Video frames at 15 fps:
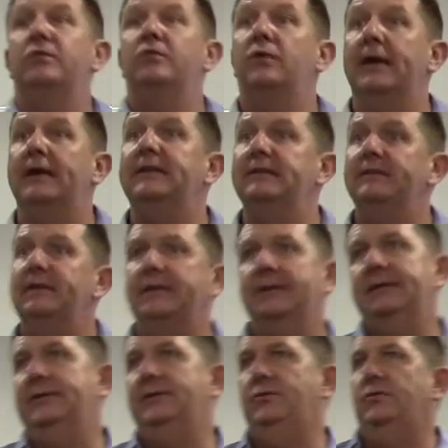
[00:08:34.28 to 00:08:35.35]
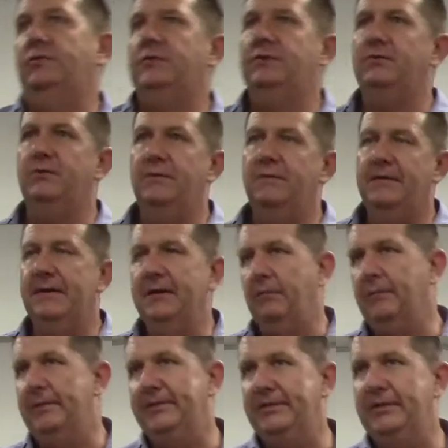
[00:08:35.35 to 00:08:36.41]
or activities. It's also sort of a little
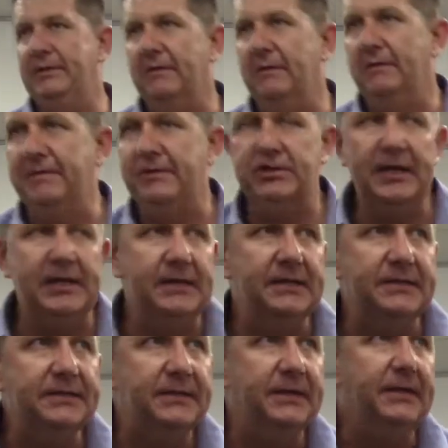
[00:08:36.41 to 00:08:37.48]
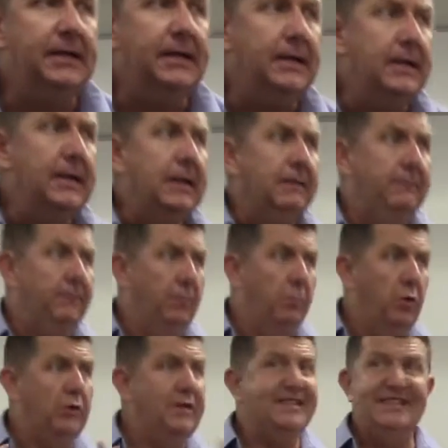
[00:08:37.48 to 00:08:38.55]
bit of a checklist. For
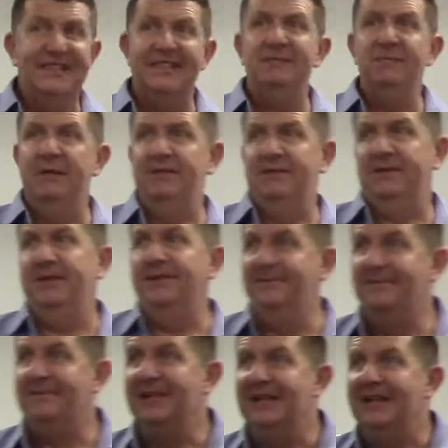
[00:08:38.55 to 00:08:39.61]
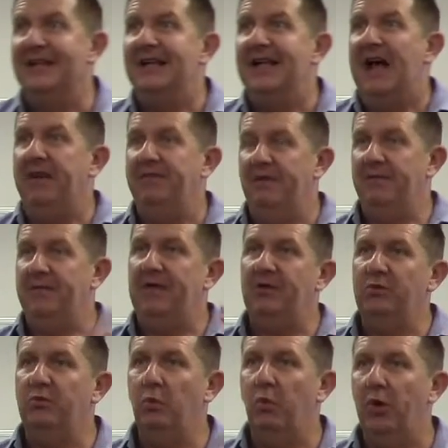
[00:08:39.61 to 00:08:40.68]
more than 6 months, have you felt
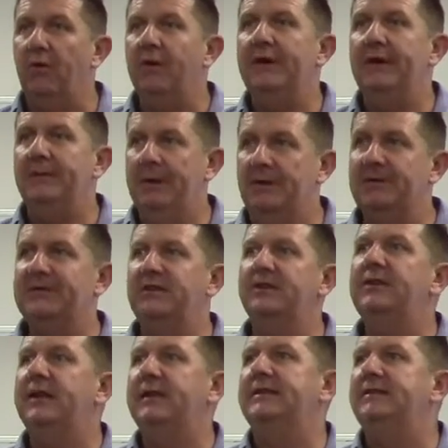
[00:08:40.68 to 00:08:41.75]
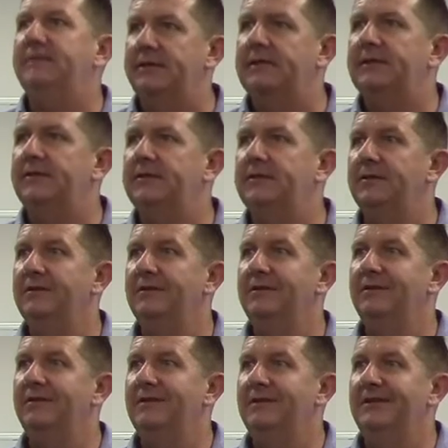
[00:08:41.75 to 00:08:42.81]
worried about certain activities?
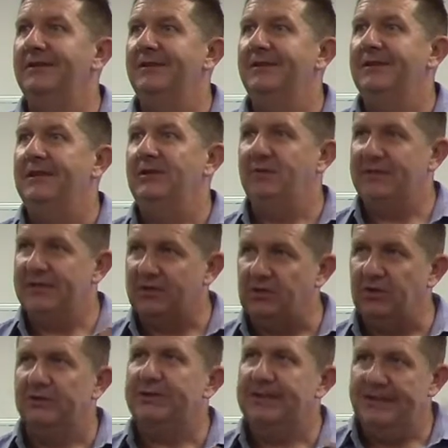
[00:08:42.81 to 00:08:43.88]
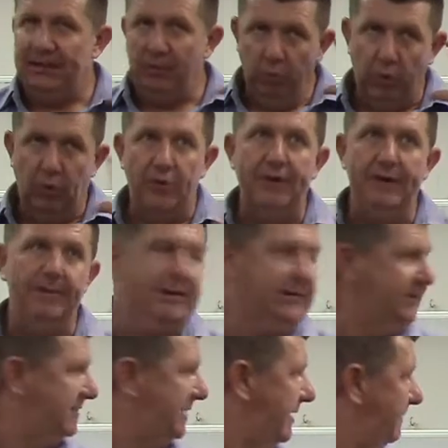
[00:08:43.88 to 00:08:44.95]
You're just constantly worried about
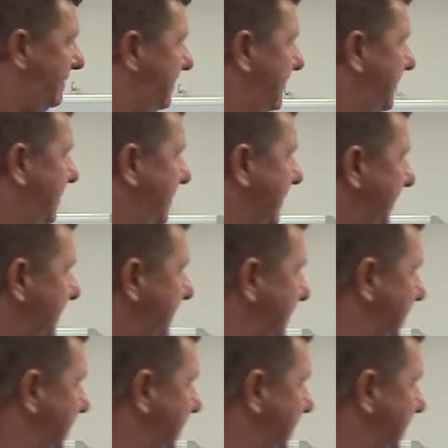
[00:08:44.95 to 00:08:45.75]
stuff. Okay?